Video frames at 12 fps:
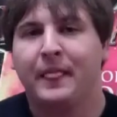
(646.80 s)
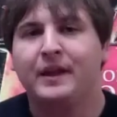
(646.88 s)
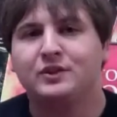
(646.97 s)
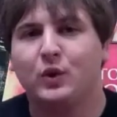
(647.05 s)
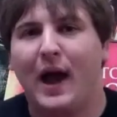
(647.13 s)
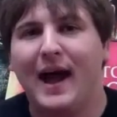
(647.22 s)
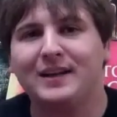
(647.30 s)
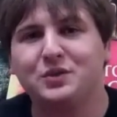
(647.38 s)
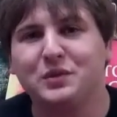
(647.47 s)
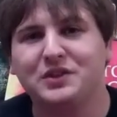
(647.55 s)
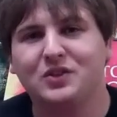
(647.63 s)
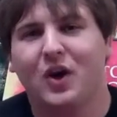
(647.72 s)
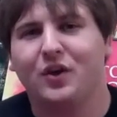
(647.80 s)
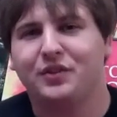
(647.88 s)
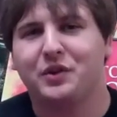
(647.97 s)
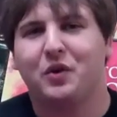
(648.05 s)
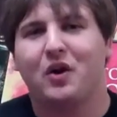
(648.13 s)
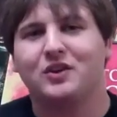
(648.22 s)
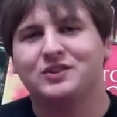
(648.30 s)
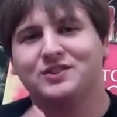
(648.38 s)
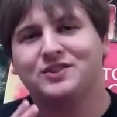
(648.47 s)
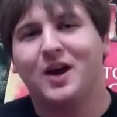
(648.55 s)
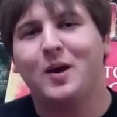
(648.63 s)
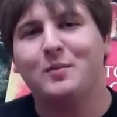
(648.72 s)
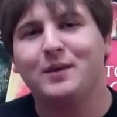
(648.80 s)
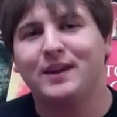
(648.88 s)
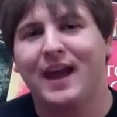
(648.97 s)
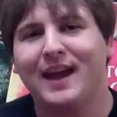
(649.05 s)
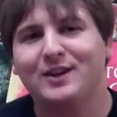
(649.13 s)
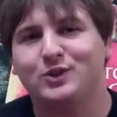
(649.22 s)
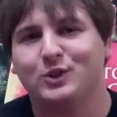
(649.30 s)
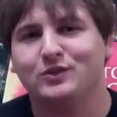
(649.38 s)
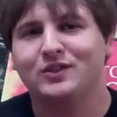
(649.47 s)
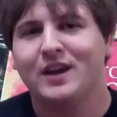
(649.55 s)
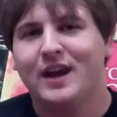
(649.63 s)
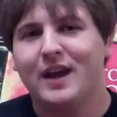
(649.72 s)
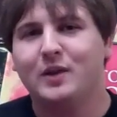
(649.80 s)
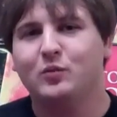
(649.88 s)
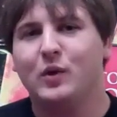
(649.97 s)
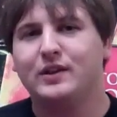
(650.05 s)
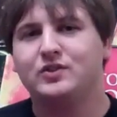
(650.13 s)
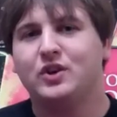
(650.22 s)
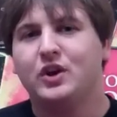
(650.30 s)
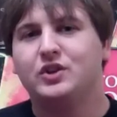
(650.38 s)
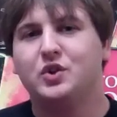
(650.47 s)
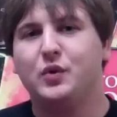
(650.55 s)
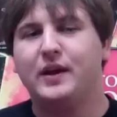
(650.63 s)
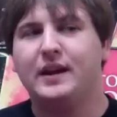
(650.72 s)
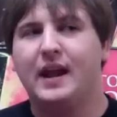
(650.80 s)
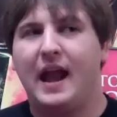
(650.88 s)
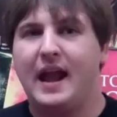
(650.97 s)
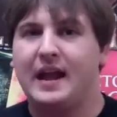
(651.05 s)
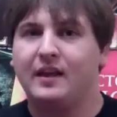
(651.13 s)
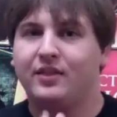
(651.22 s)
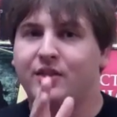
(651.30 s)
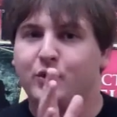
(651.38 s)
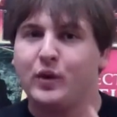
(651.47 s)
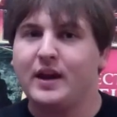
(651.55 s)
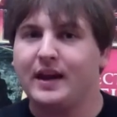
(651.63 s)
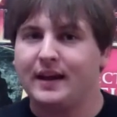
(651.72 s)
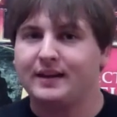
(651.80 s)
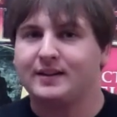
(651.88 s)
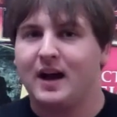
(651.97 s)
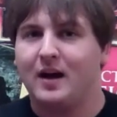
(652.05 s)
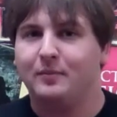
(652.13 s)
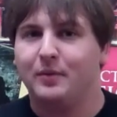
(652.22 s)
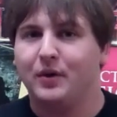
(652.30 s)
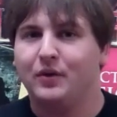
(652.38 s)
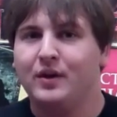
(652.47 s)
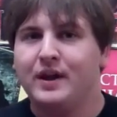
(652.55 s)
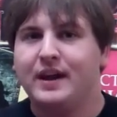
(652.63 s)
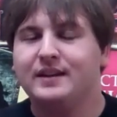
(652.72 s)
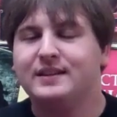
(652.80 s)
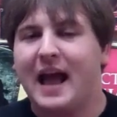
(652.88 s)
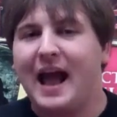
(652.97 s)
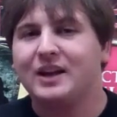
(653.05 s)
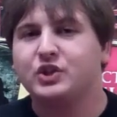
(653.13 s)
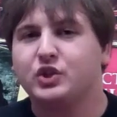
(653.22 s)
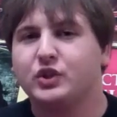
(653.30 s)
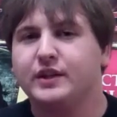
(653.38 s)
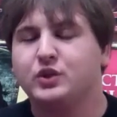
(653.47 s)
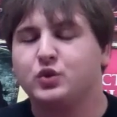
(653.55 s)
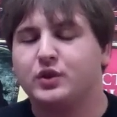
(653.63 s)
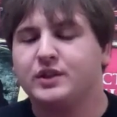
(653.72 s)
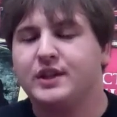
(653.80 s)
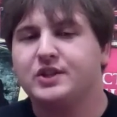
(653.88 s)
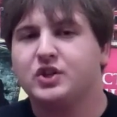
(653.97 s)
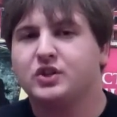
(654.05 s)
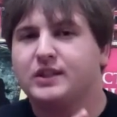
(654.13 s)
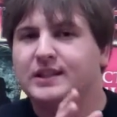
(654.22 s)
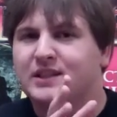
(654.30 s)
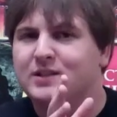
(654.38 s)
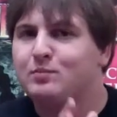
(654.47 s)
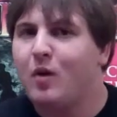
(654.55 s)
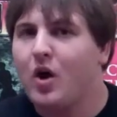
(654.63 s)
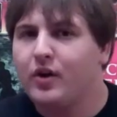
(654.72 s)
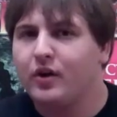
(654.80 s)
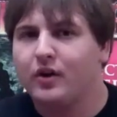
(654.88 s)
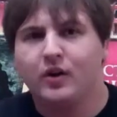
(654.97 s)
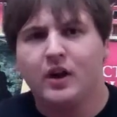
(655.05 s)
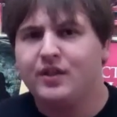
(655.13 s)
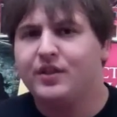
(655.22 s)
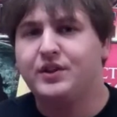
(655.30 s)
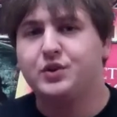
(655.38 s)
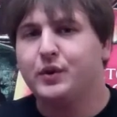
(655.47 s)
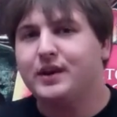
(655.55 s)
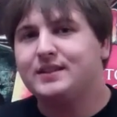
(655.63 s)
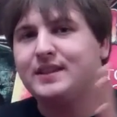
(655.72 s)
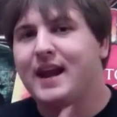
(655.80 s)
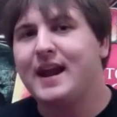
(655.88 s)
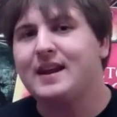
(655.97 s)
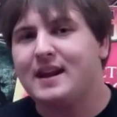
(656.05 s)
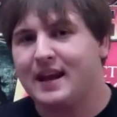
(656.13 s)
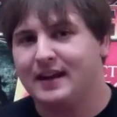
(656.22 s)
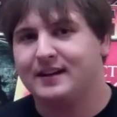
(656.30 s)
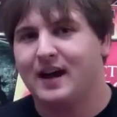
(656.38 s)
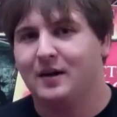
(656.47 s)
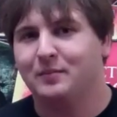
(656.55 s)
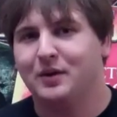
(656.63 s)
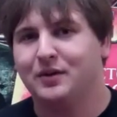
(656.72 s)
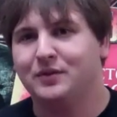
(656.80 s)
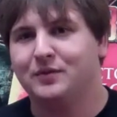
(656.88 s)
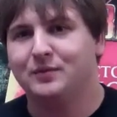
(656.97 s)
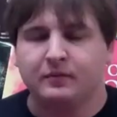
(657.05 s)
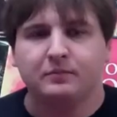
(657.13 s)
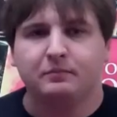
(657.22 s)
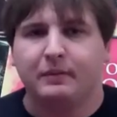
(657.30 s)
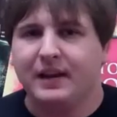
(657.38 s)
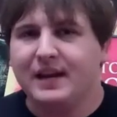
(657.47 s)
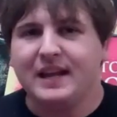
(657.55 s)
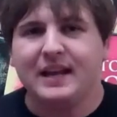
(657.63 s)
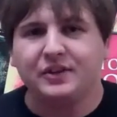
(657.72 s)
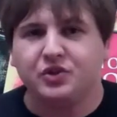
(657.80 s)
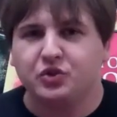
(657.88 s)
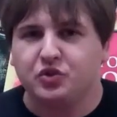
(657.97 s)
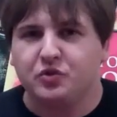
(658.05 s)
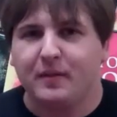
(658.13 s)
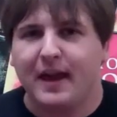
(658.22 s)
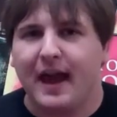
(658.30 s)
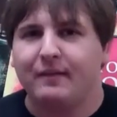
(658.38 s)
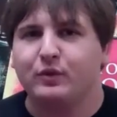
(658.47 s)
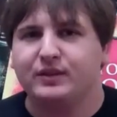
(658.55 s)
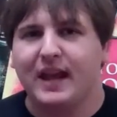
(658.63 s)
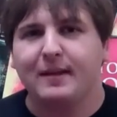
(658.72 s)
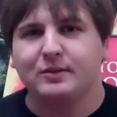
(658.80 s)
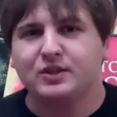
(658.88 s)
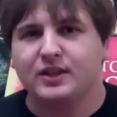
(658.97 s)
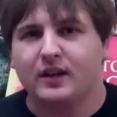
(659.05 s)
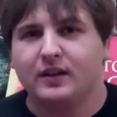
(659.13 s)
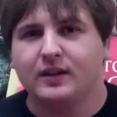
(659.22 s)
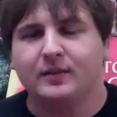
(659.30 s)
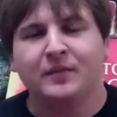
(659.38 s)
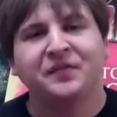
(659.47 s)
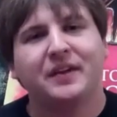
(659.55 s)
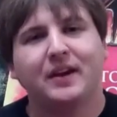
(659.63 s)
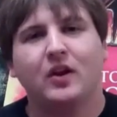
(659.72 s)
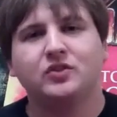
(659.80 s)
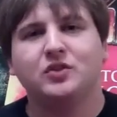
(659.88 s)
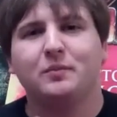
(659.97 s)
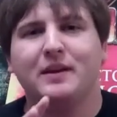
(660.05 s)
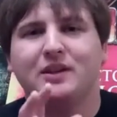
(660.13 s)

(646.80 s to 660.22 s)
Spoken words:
So as a result, there are some occasions in which doing a 3-hit combo is actually strategically smarter than doing a 10-hit combo. But any issues you may have with damage scaling can also be